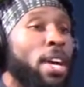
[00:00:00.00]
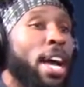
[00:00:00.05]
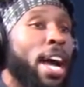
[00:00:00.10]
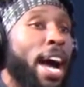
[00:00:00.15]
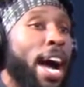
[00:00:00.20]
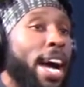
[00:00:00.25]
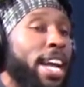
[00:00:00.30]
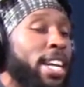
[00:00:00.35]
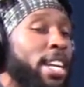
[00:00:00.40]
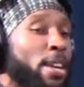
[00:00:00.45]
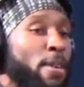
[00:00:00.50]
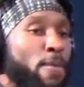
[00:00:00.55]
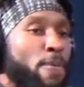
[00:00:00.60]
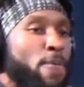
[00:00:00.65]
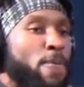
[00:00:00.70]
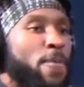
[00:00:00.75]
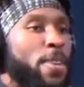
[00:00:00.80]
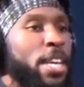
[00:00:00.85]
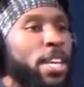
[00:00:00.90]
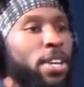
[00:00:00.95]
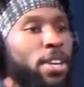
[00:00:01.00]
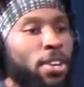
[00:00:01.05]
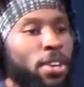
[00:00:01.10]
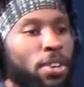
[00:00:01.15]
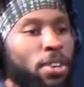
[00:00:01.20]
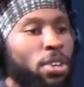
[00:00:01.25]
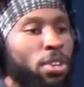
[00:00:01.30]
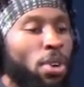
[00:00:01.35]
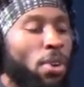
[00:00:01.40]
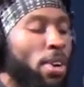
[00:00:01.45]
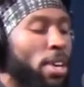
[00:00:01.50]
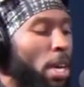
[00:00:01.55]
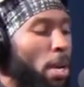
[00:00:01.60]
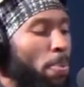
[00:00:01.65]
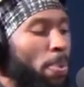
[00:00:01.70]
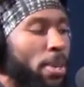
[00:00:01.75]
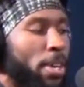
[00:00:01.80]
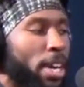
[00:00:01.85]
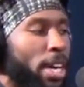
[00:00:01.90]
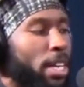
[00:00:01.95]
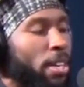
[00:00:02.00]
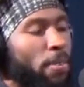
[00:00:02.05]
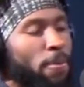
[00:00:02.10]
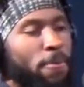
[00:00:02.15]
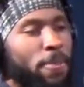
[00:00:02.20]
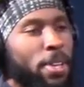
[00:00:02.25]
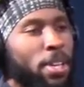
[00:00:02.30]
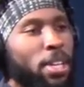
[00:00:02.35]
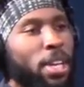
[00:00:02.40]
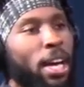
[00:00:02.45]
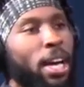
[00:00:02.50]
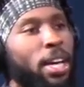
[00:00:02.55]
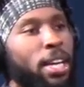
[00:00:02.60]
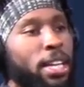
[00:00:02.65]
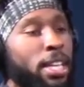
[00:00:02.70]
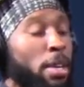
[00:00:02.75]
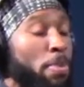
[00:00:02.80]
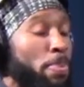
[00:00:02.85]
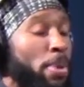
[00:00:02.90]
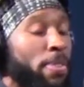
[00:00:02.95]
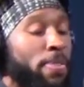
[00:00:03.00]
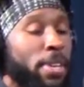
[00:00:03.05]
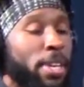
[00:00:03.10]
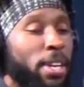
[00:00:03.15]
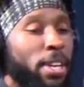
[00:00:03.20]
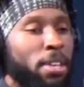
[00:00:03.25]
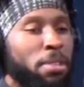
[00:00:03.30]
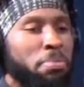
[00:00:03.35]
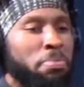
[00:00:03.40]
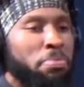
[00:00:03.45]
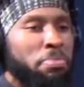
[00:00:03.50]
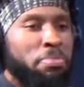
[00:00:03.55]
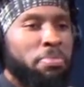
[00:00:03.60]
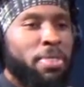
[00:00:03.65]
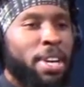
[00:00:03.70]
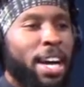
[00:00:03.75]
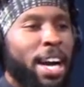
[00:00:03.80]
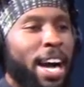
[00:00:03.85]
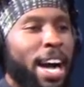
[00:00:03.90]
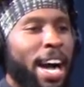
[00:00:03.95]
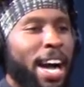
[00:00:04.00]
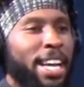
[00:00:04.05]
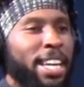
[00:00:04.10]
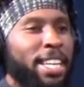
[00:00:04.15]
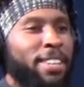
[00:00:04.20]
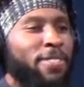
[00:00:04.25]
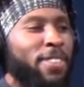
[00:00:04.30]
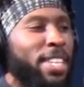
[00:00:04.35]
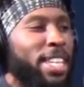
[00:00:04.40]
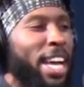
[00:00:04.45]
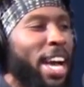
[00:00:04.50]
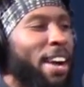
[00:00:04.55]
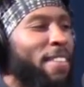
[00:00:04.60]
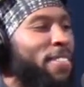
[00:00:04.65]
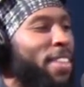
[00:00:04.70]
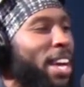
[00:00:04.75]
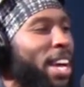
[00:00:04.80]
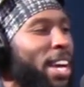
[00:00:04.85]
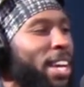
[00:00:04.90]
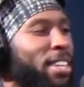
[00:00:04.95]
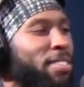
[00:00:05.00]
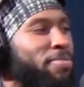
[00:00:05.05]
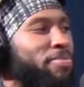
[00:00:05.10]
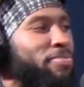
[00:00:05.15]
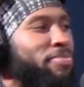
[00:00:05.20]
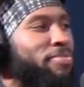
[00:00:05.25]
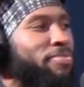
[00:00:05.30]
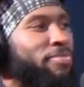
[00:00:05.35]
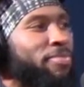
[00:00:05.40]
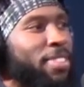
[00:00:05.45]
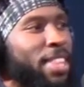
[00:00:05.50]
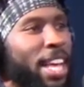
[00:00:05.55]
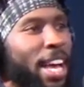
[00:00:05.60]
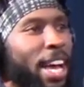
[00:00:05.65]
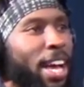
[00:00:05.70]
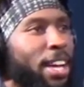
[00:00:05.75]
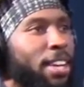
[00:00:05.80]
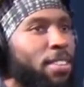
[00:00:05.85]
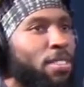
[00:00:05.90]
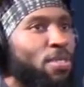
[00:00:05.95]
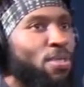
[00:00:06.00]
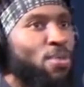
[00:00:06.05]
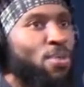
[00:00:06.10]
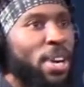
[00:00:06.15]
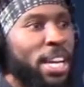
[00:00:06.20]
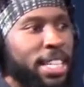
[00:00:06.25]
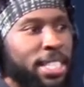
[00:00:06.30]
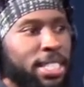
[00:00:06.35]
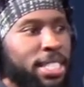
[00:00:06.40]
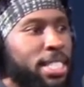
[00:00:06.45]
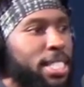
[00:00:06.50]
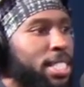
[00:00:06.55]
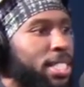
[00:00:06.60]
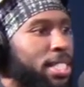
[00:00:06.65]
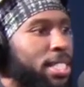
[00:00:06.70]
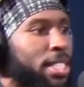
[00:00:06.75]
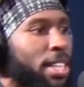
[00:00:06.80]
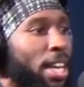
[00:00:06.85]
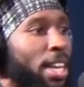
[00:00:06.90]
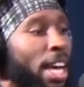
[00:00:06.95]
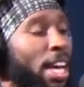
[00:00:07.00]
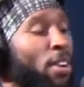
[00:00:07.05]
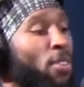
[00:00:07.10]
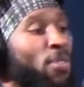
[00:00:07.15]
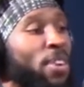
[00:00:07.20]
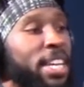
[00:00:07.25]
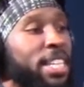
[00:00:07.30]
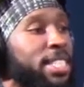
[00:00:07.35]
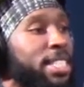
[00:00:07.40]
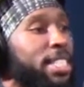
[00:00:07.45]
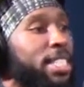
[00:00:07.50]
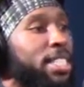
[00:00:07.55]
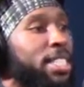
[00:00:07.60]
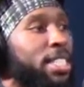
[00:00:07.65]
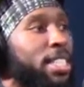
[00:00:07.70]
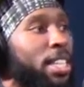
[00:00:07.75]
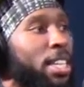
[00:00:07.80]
I didn't feel, growing up here, I didn't feel like in a BVL, I didn't really have that racist, a lot of racist